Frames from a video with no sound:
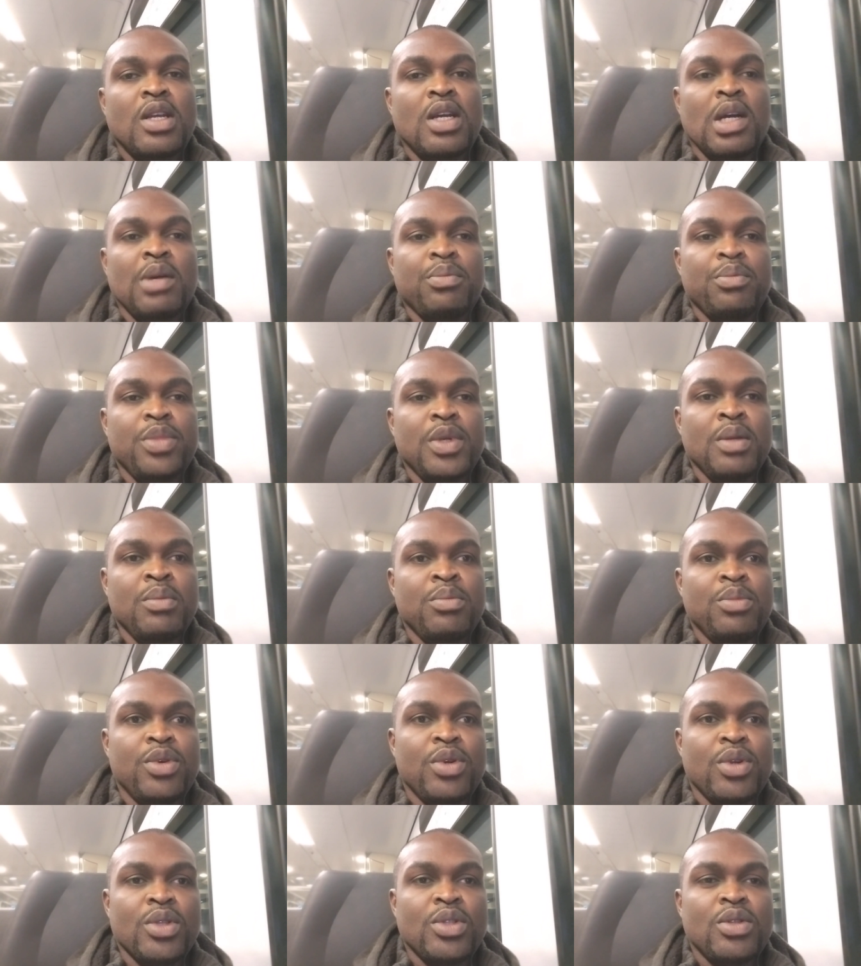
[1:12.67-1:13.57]
I'm
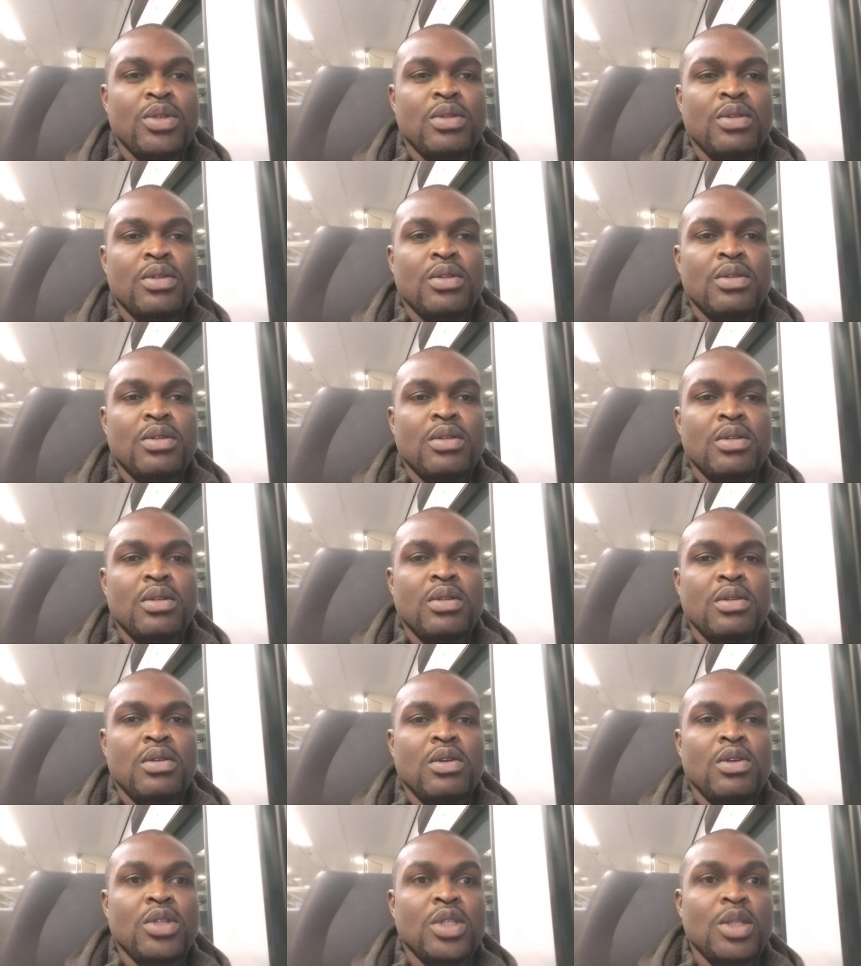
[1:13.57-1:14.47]
being brought
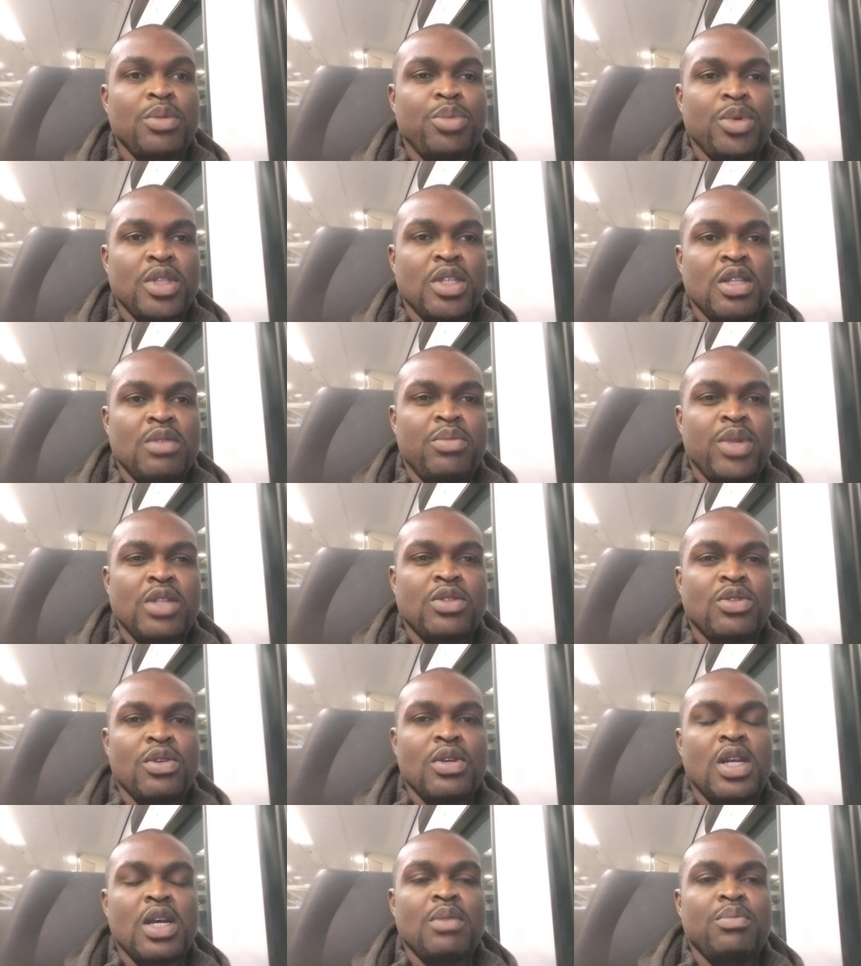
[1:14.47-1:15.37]
or deported back
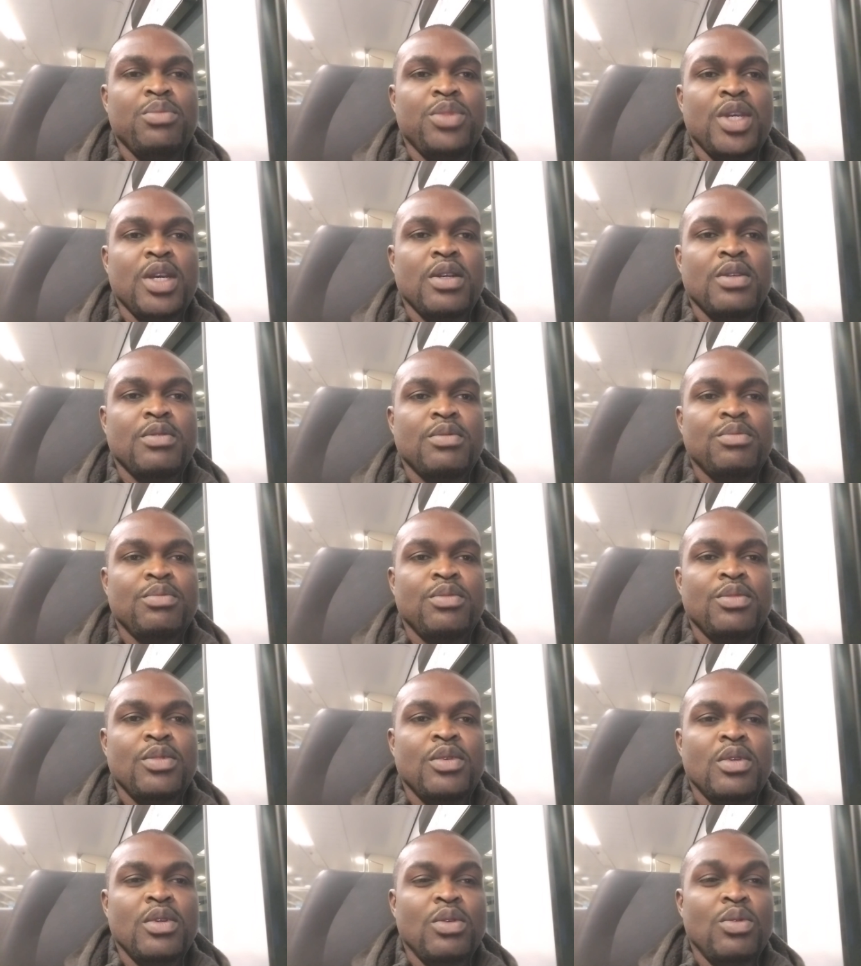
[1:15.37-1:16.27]
to Gambia
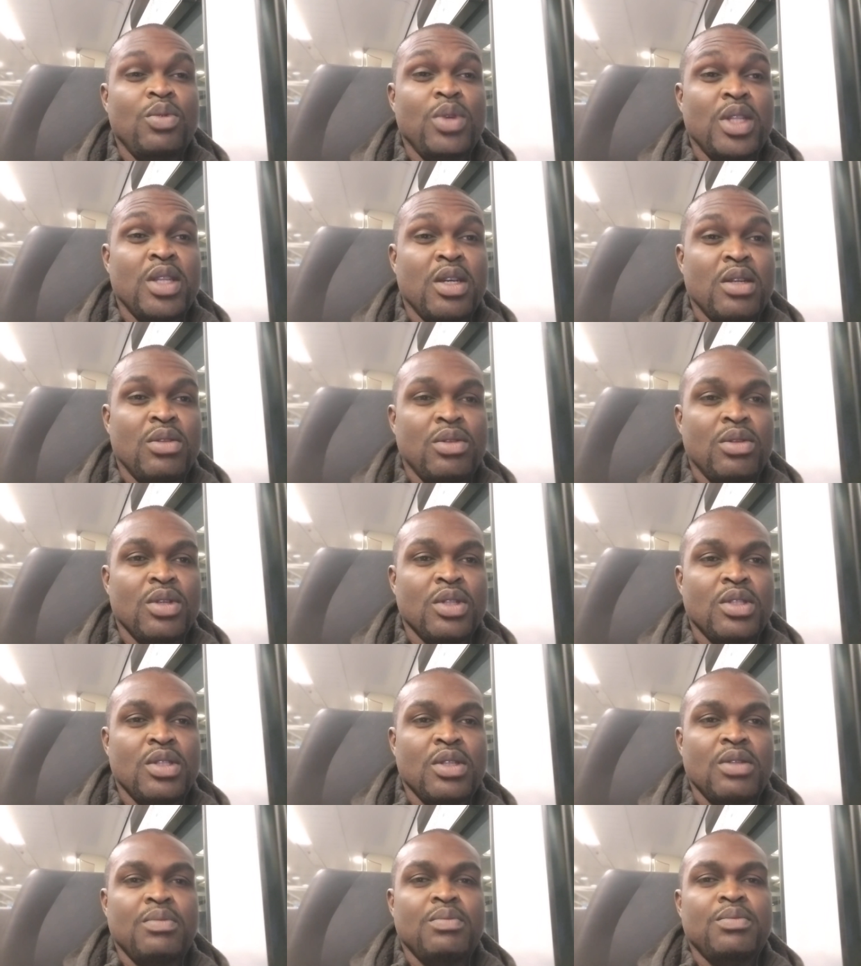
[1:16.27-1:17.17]
without
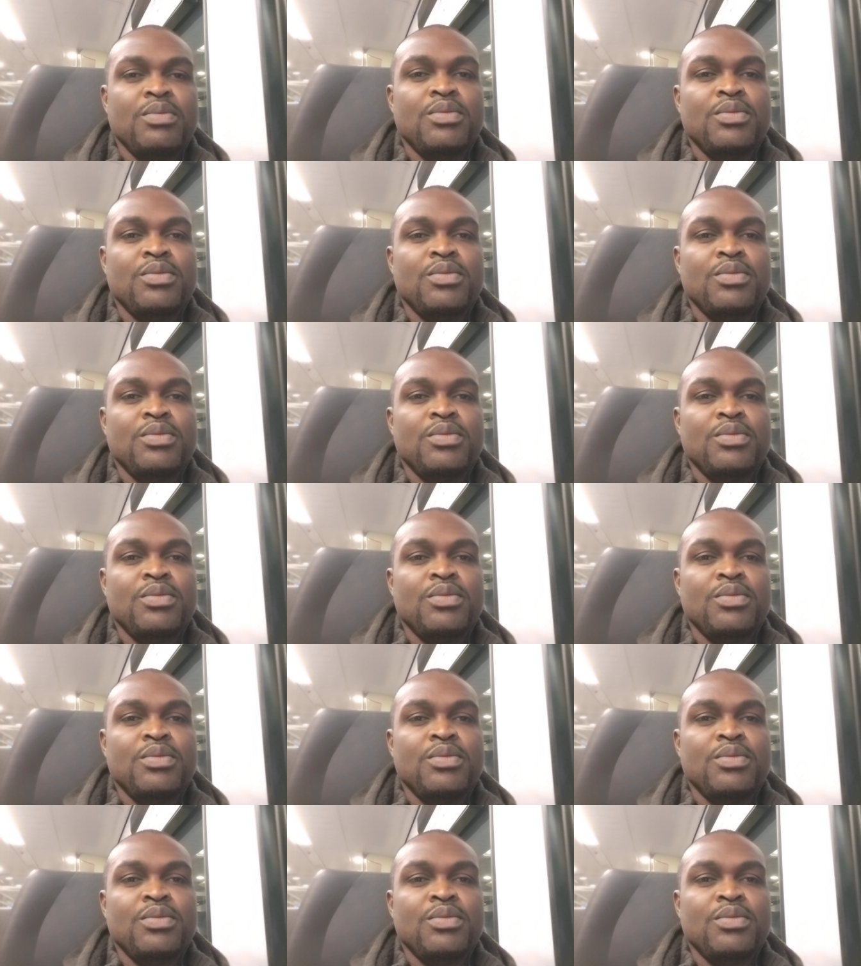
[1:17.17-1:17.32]
nothing,